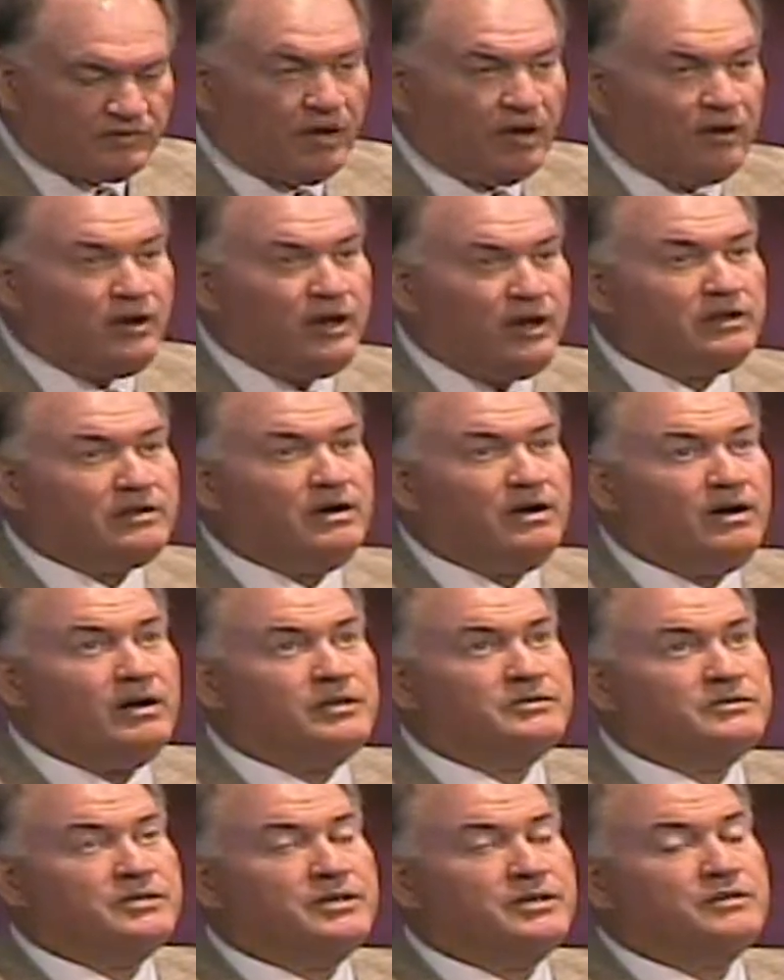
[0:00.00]
All right, God
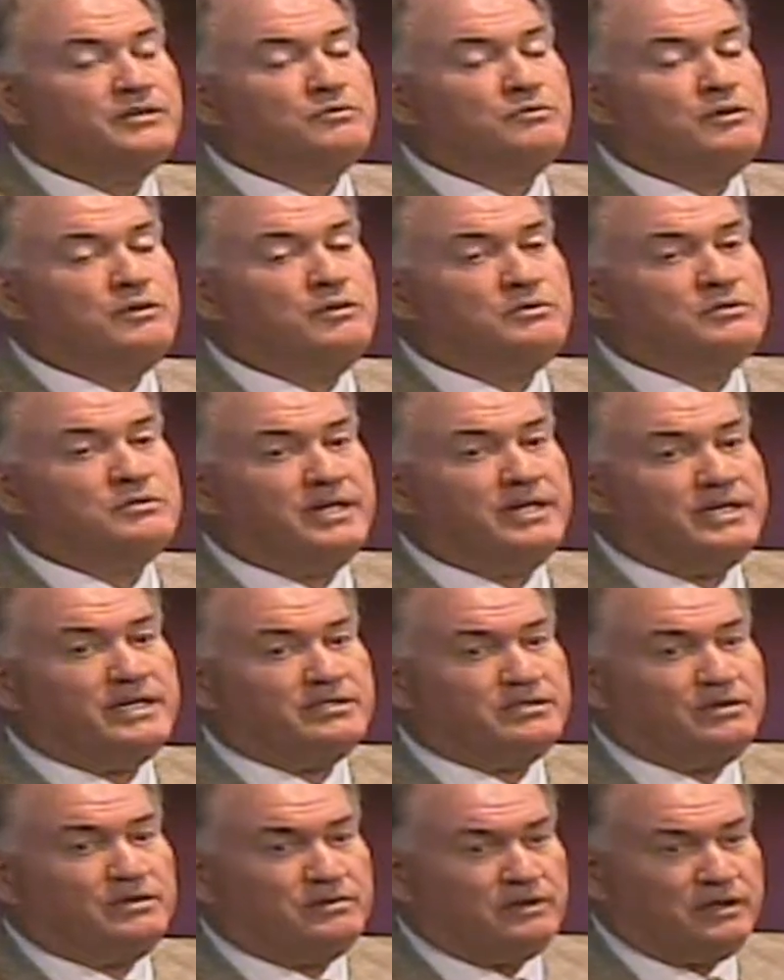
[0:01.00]
says, what was next
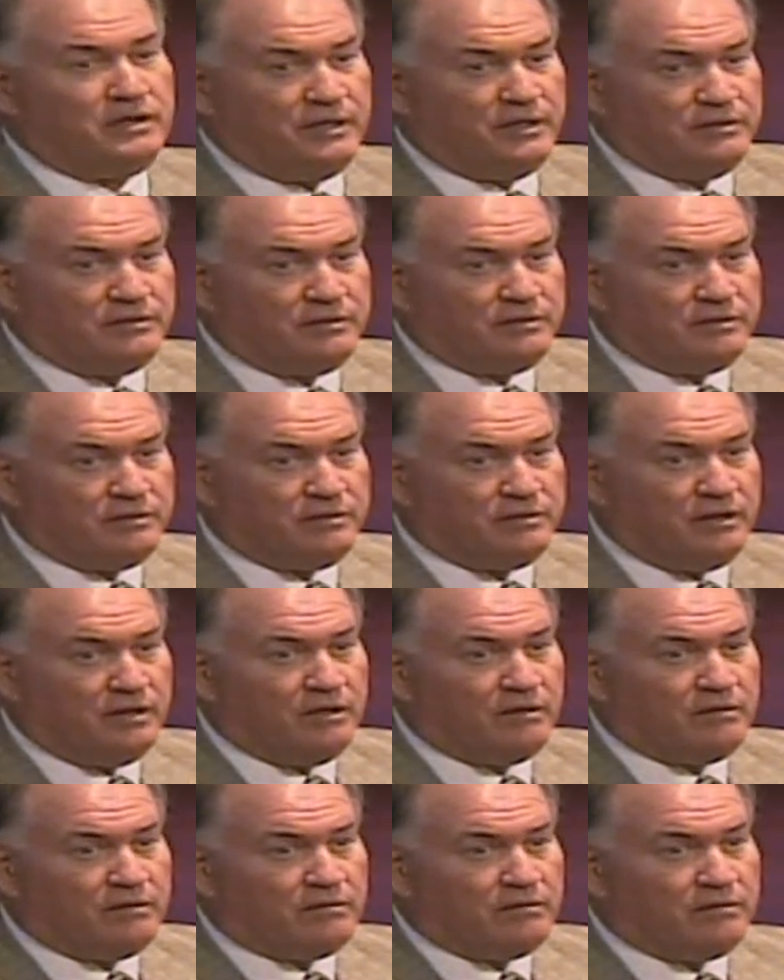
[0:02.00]
on the list?
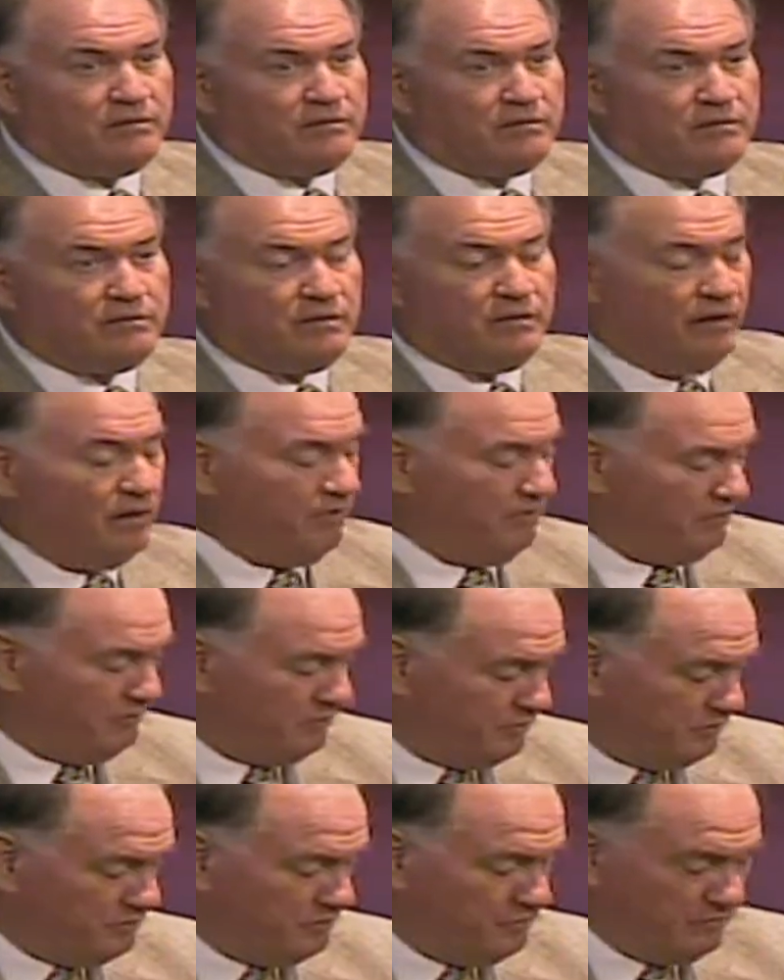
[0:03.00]
Oh,
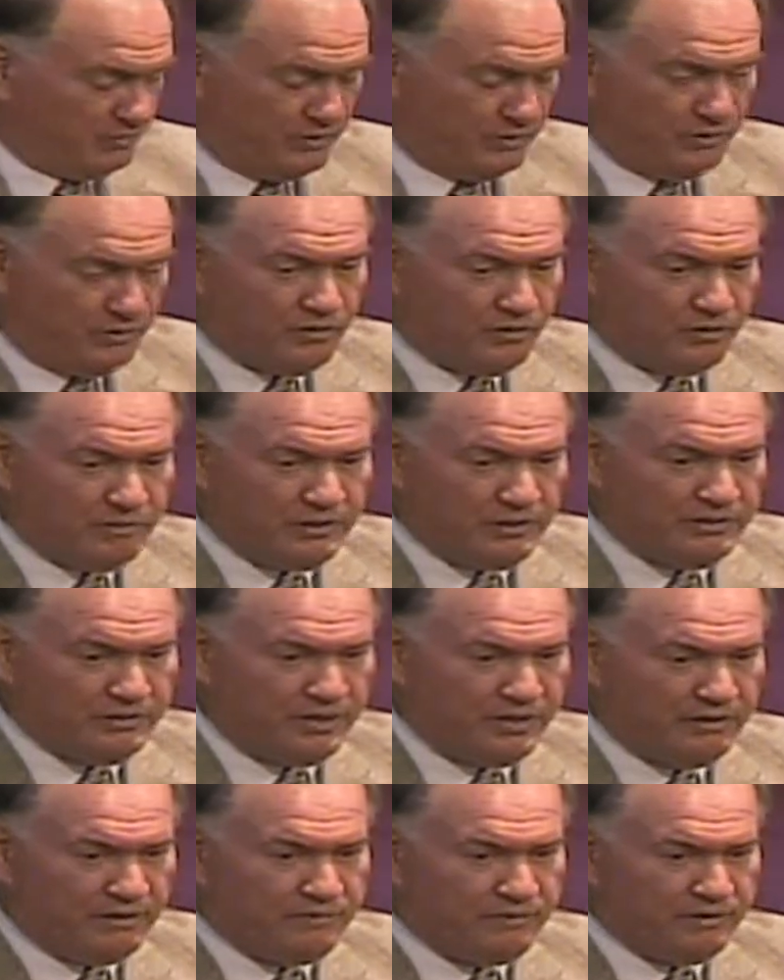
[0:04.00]
you're going to be
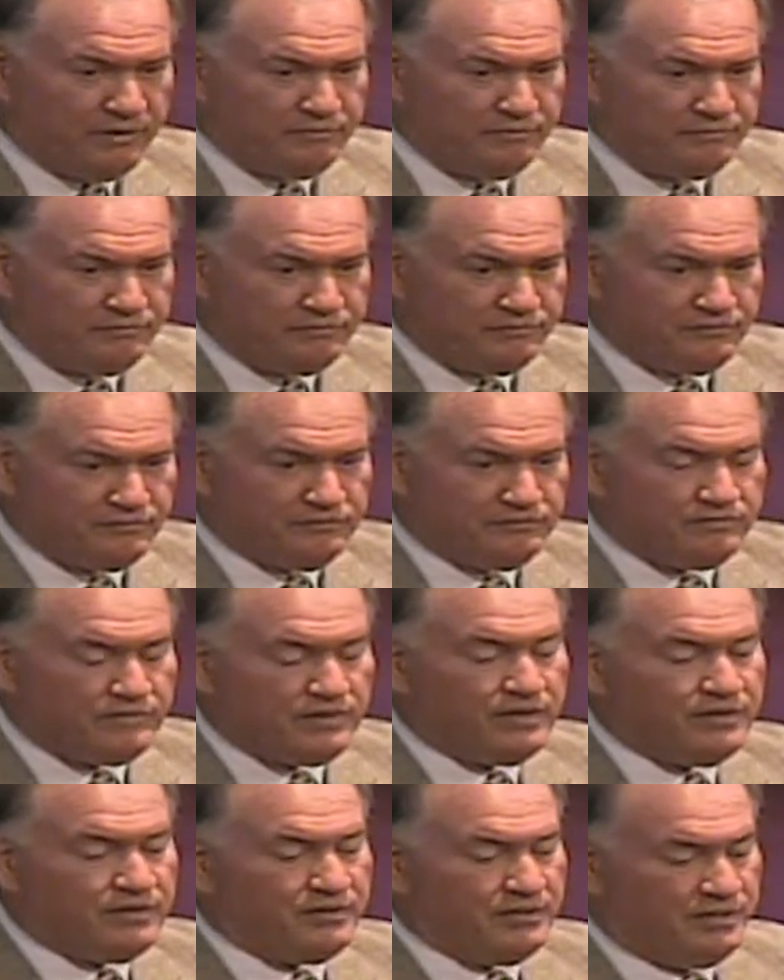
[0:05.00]
saved.
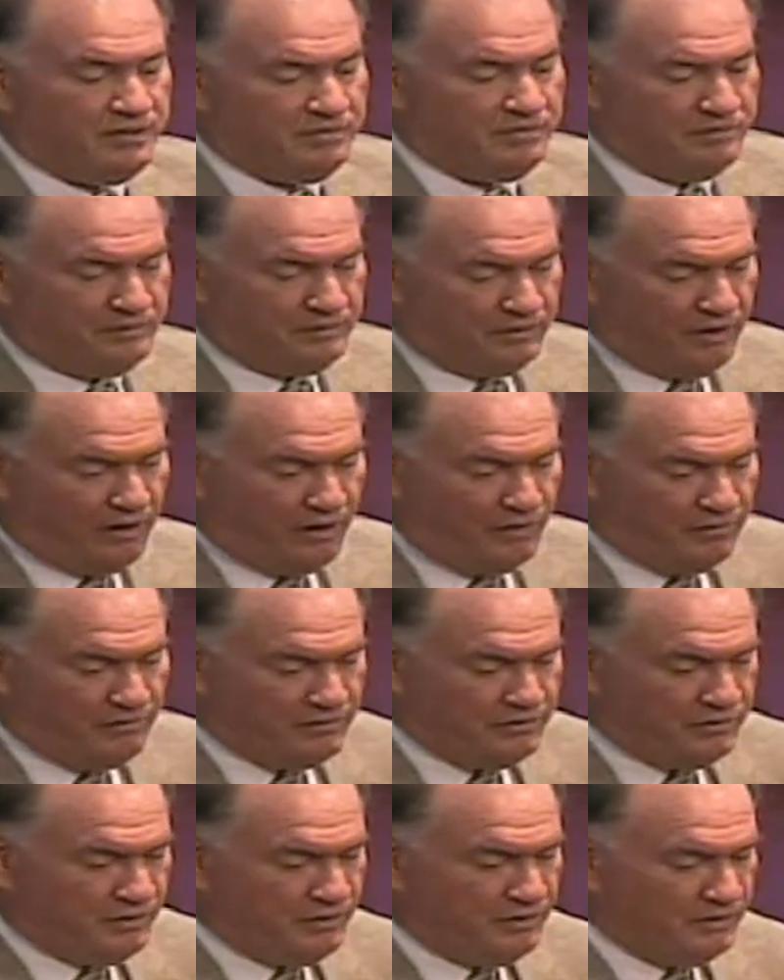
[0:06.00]
Then all of a
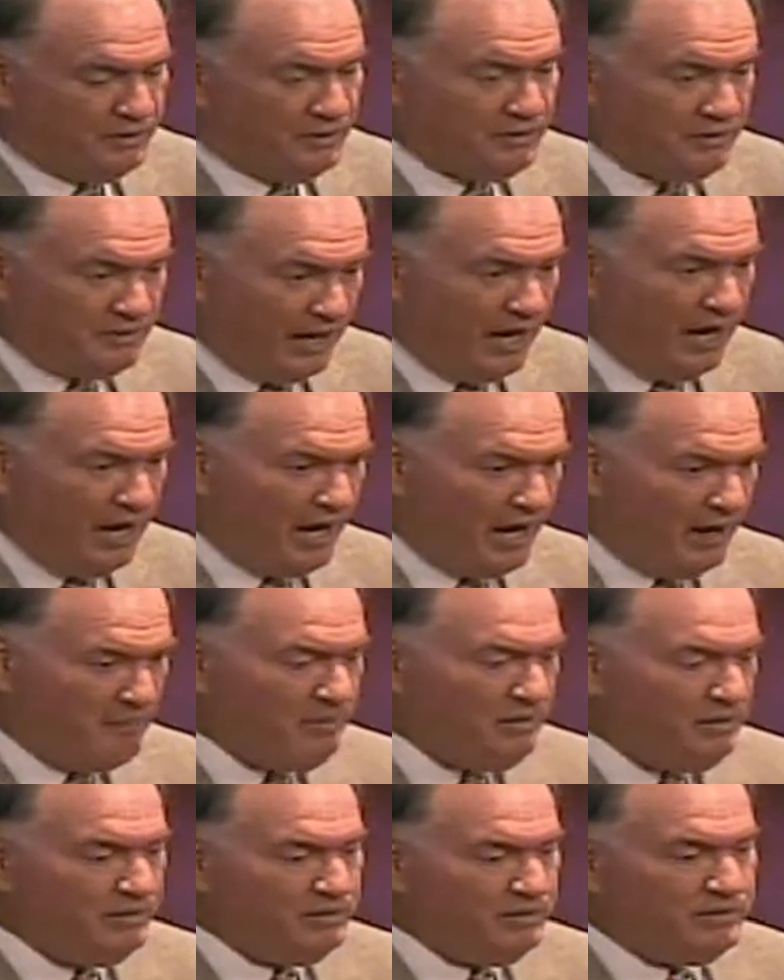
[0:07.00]
sudden, in time,
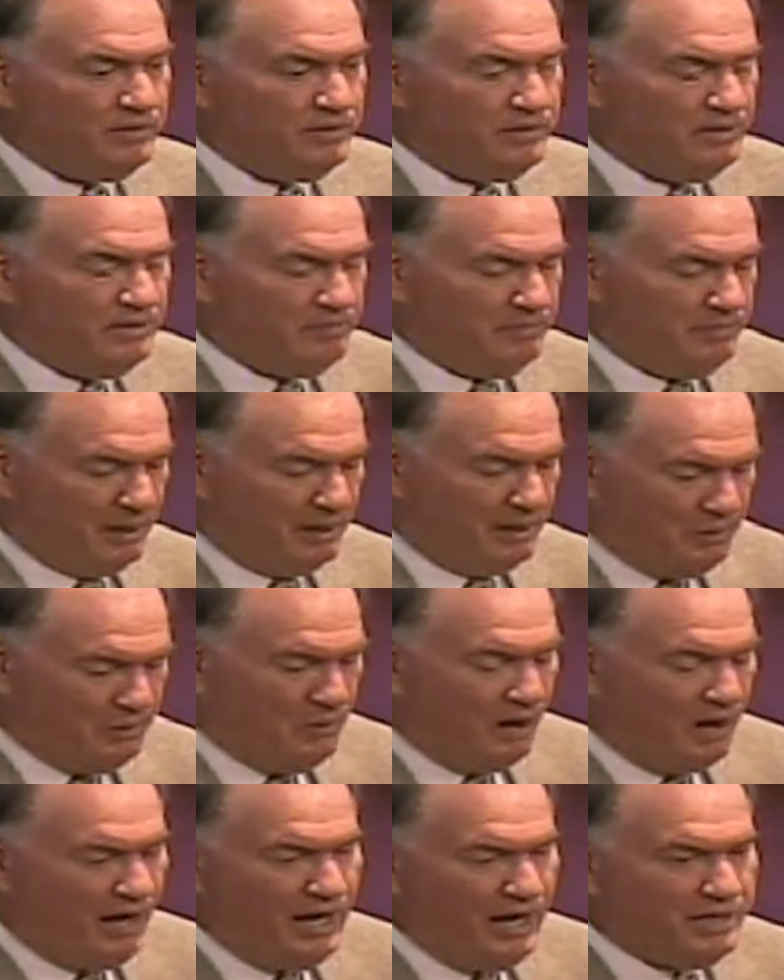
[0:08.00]
baby
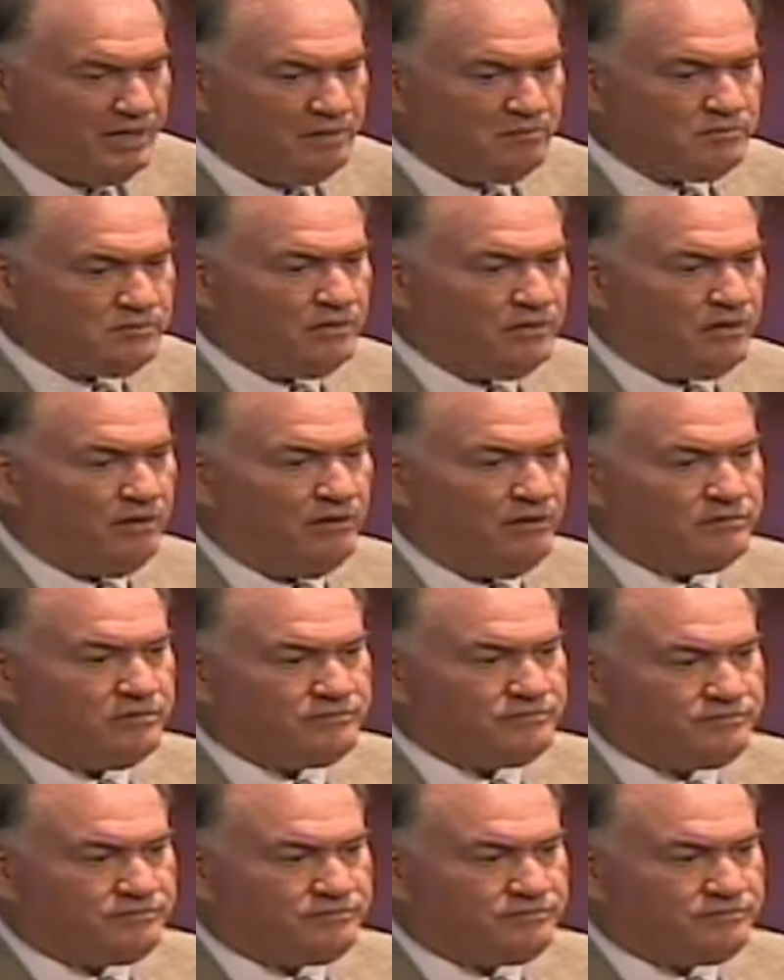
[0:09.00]
Y comes along.